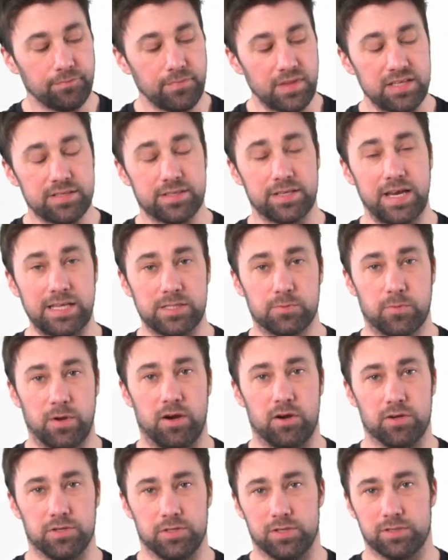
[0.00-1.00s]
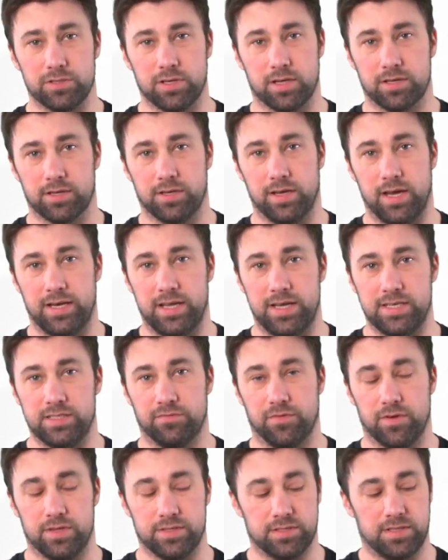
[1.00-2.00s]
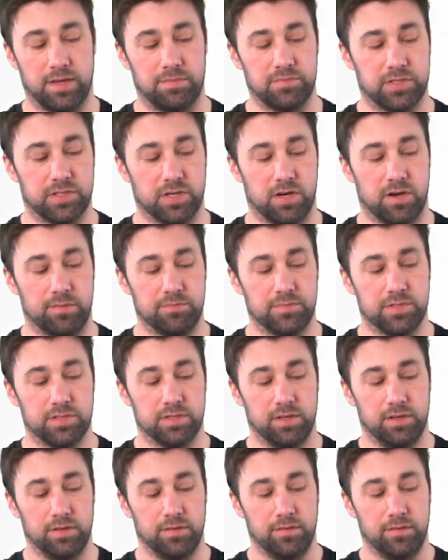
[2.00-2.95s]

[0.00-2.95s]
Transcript: So that's where I'll use like a lace front sometimes.